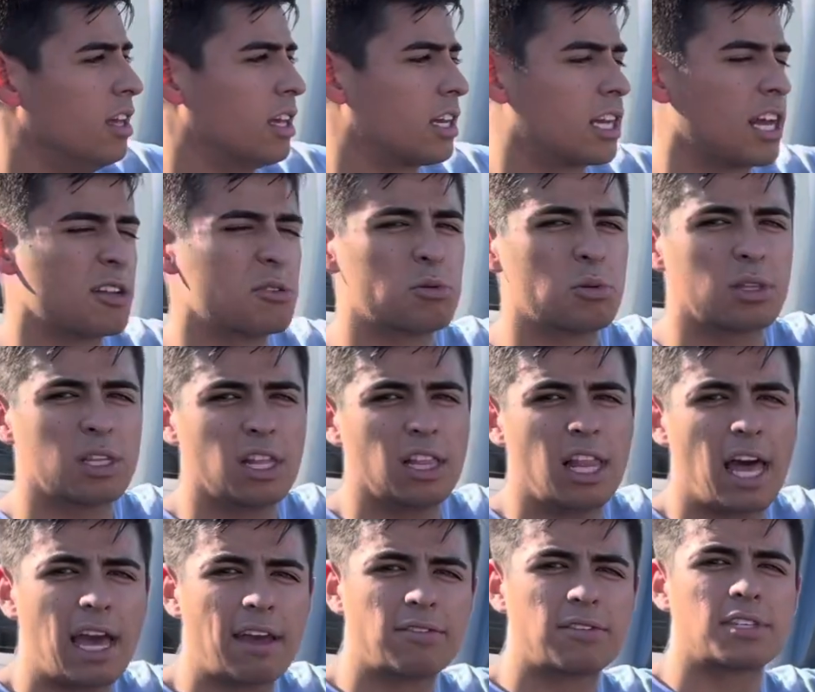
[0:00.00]
Comes with a
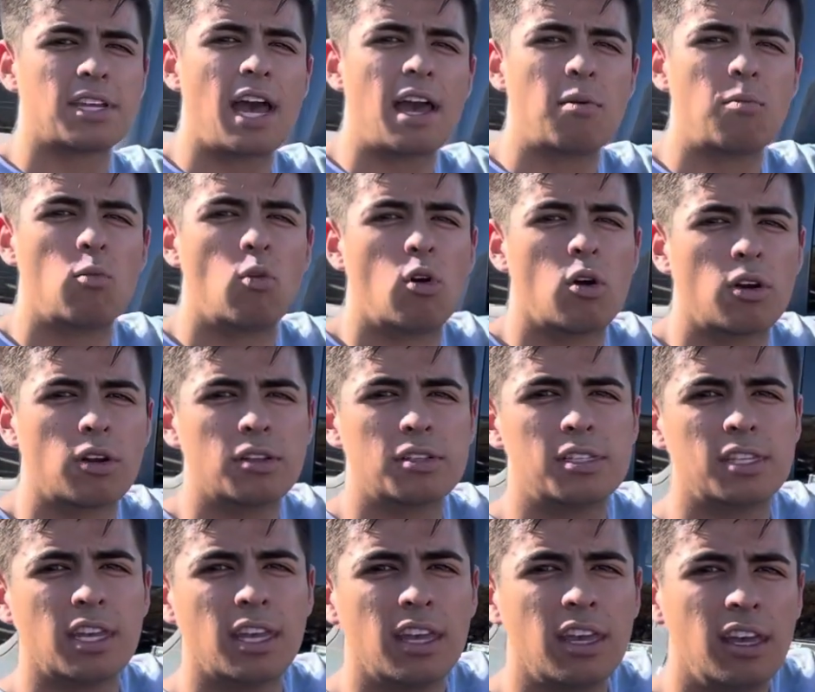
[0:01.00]
lifetime
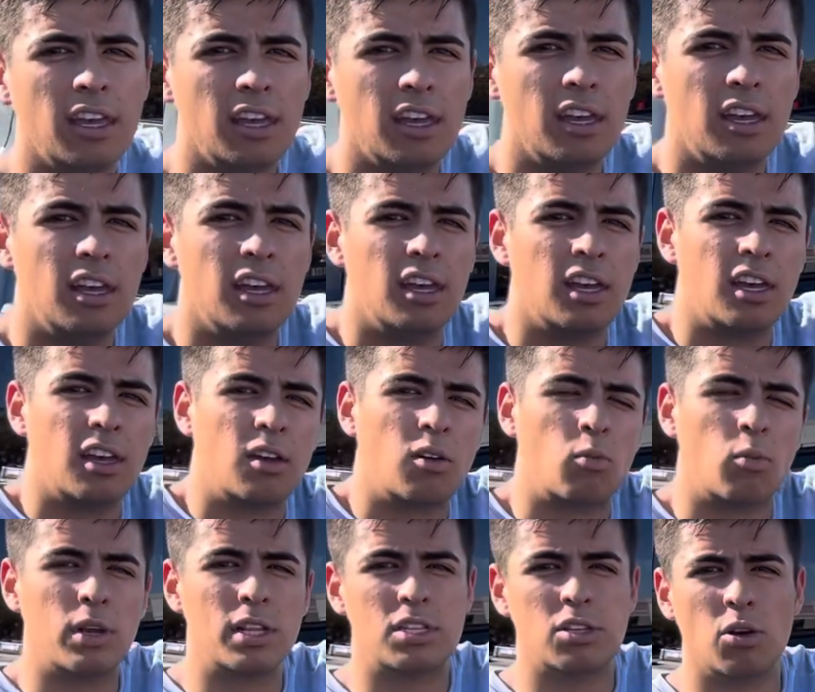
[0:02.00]
warranty.
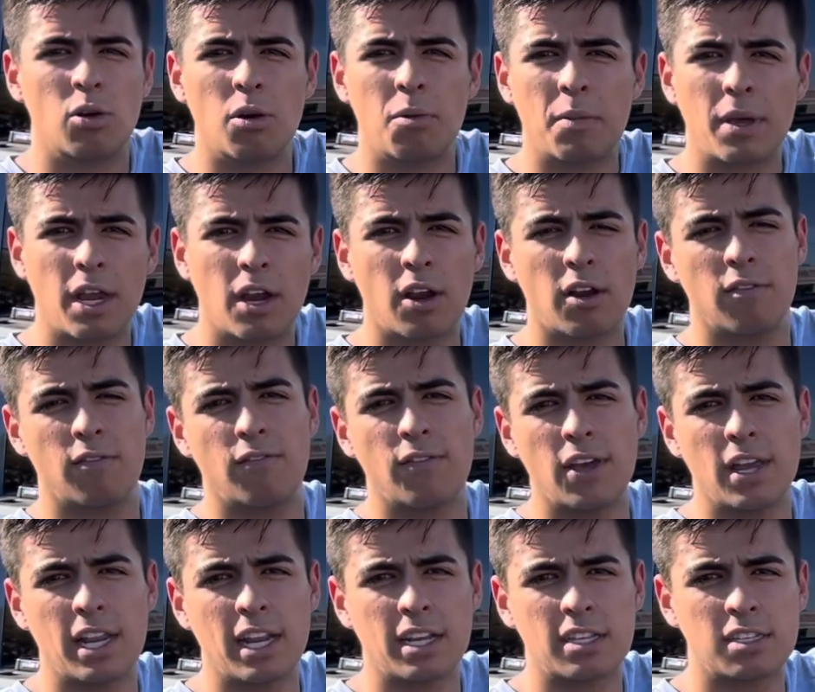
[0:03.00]
We do them here in
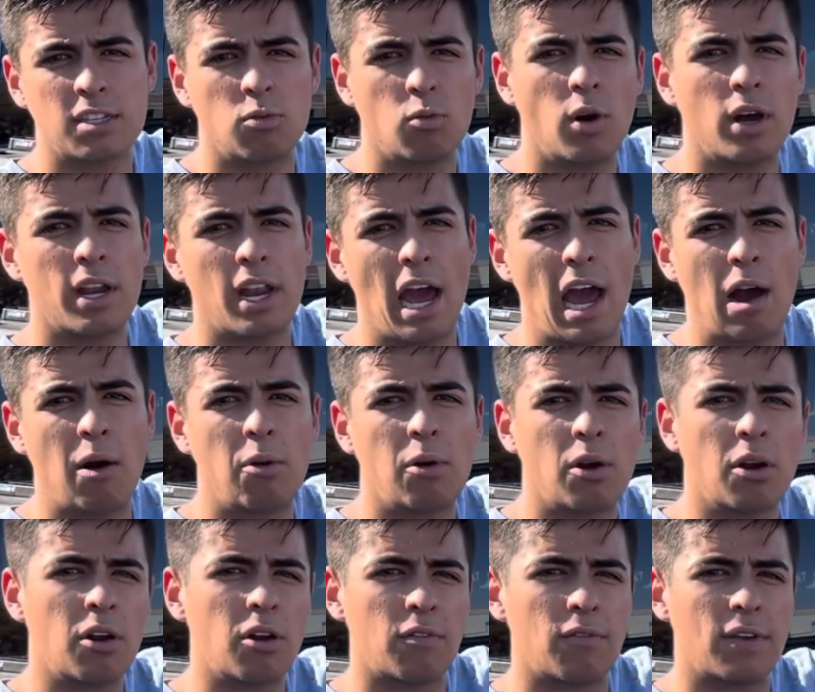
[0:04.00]
Phoenix in 1
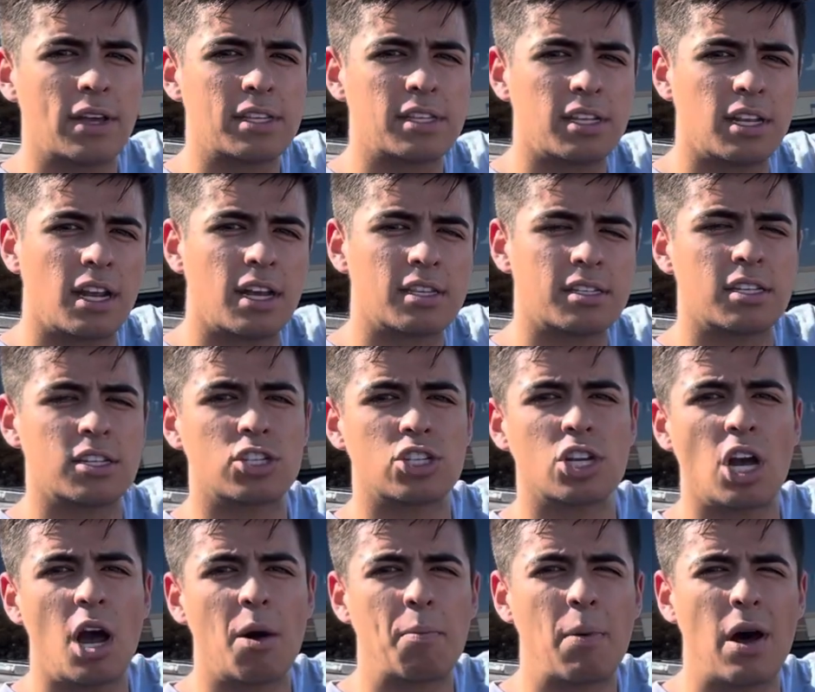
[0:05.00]
hour, or visit us and
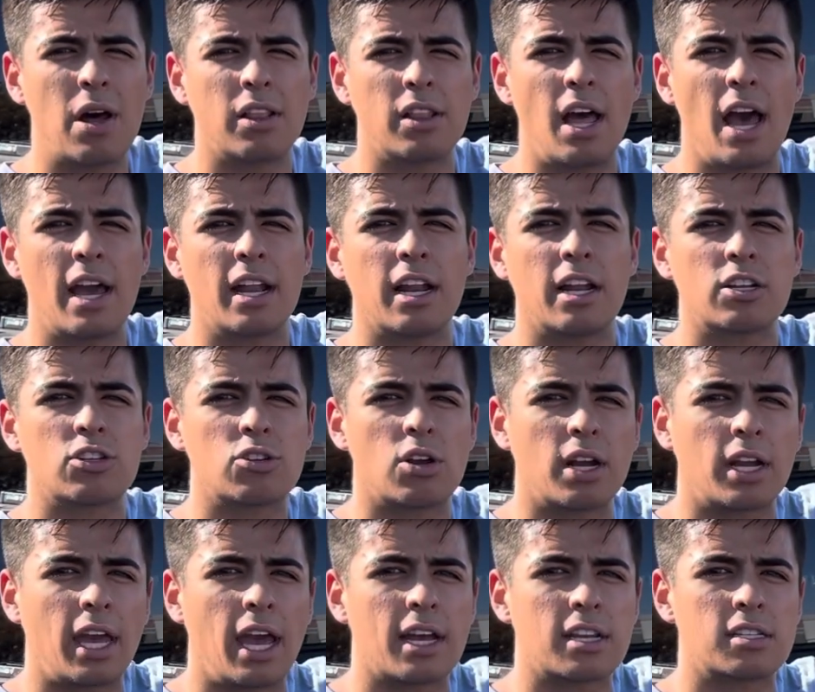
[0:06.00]
shop online at
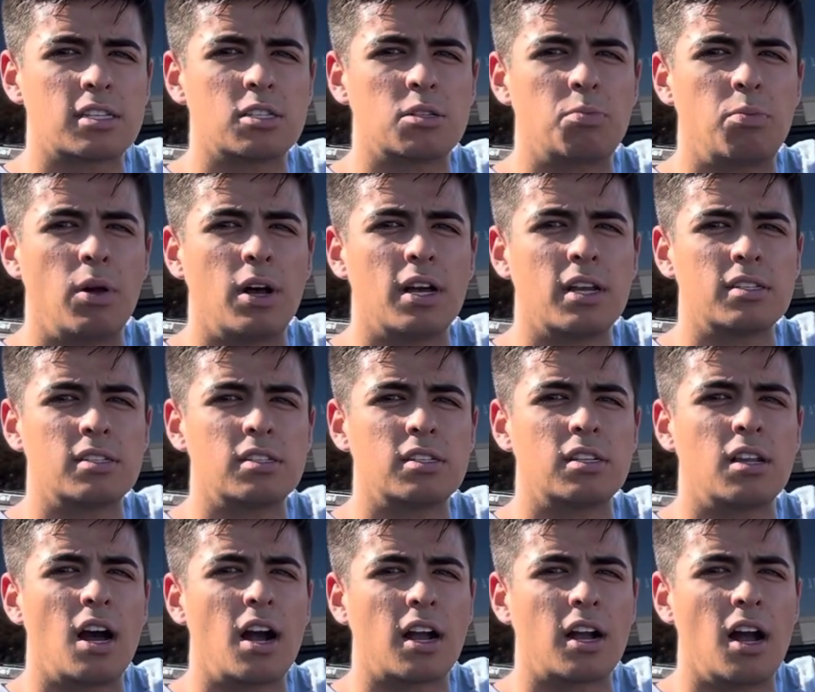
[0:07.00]

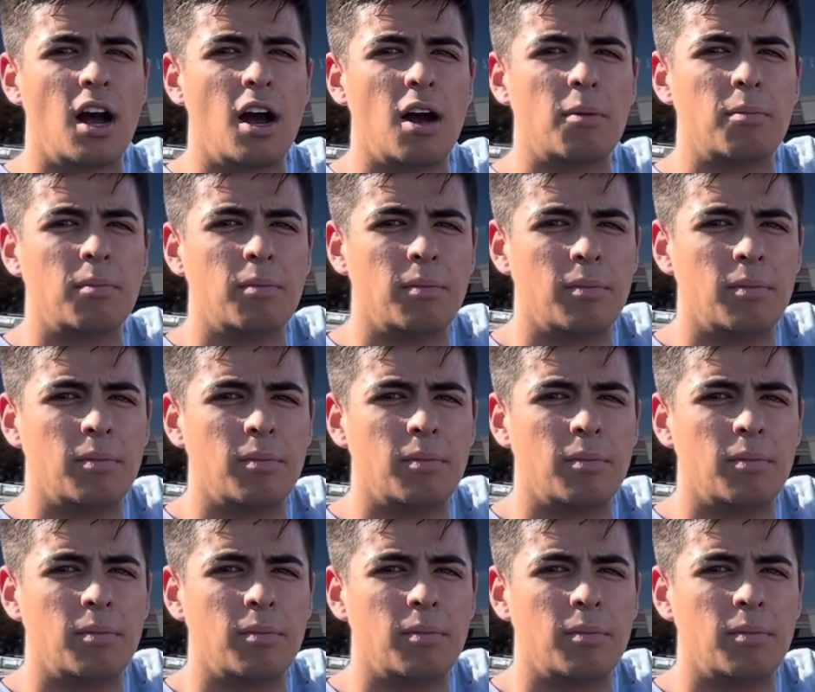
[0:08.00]
truckaccessplus.com.